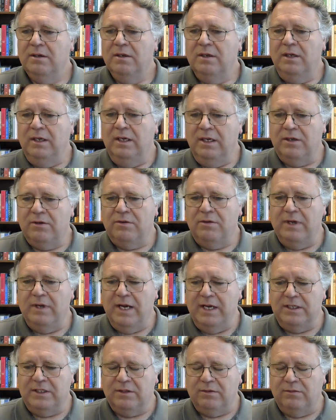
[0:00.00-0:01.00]
He
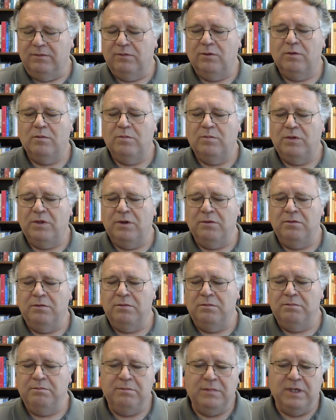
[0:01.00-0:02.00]
creates a
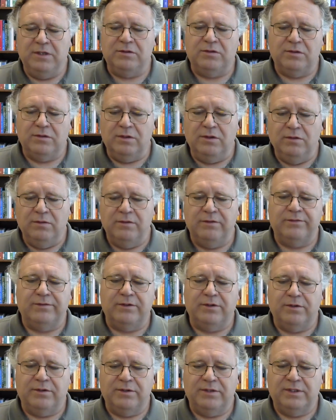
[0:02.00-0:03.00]
full-blown mental
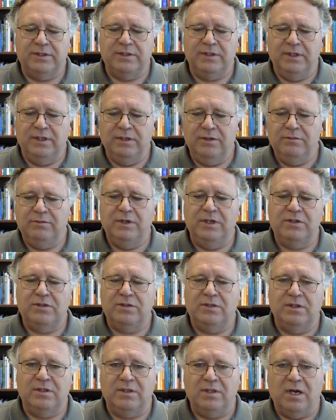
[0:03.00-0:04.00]
universe in which
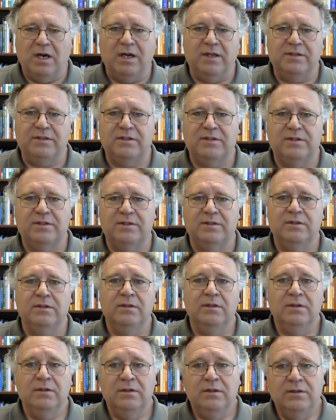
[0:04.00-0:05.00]
the thoughts
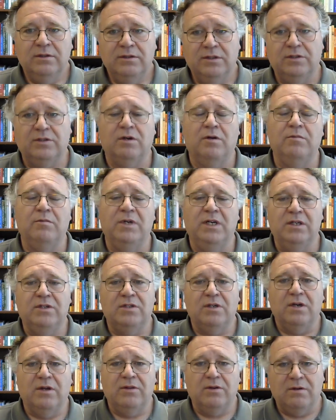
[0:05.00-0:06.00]
determine each
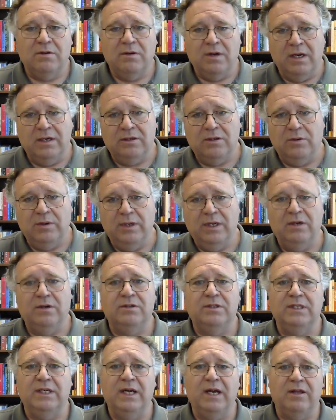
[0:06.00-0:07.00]
other and cohere
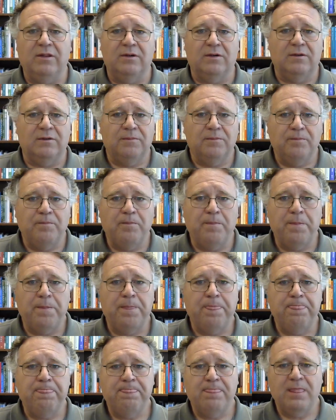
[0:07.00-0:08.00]
together
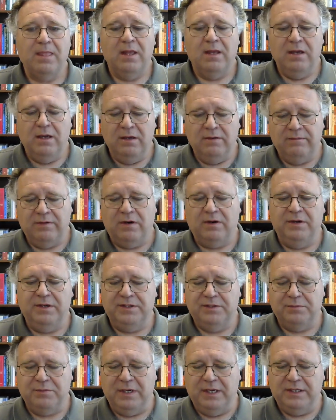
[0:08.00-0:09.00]
in
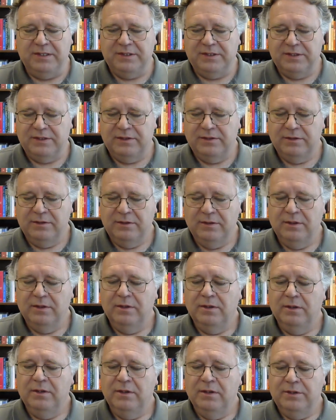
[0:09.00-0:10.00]
various ways.
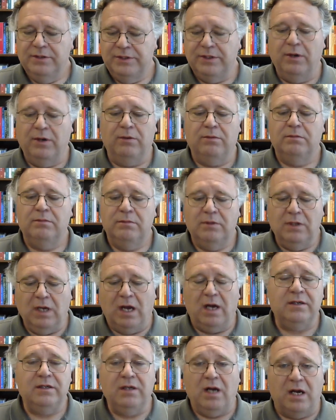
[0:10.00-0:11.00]
So
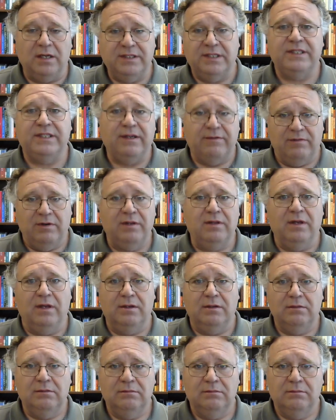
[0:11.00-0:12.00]
God causes everything,